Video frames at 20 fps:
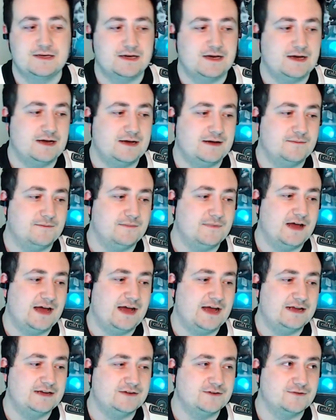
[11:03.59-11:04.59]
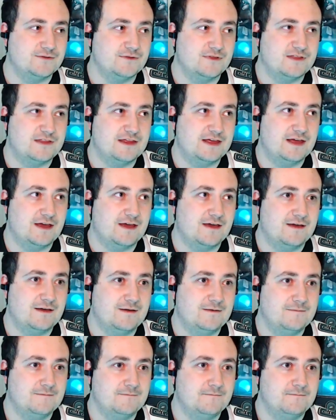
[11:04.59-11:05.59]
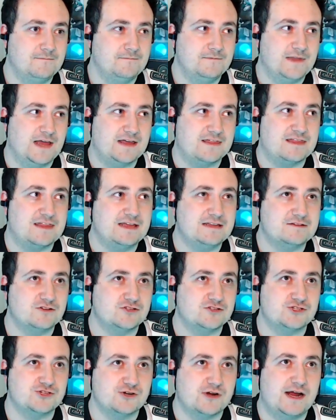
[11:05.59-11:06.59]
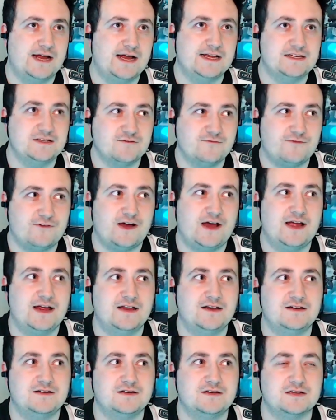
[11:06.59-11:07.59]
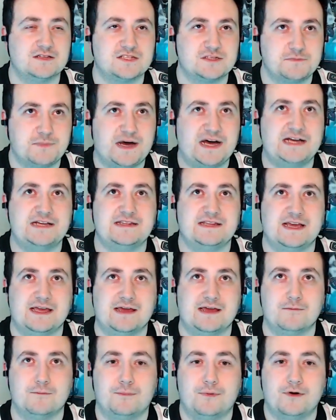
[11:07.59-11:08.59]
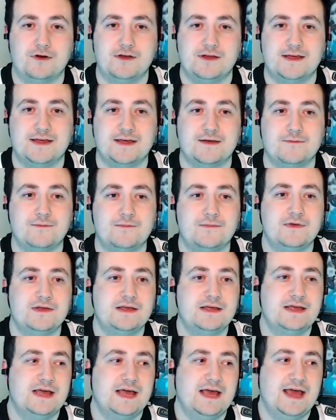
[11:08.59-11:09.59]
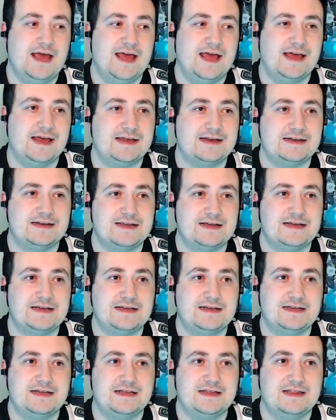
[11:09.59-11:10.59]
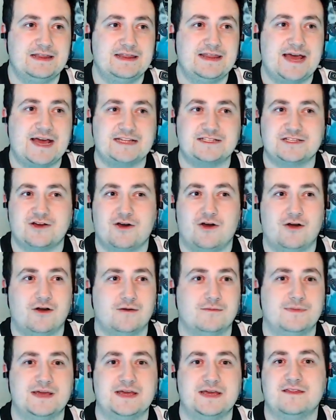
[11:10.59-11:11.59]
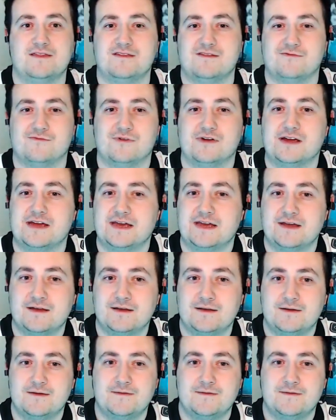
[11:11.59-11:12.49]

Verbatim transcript: Um, I don't think. I think they're trying to find a spot they can put him, and that's RB three.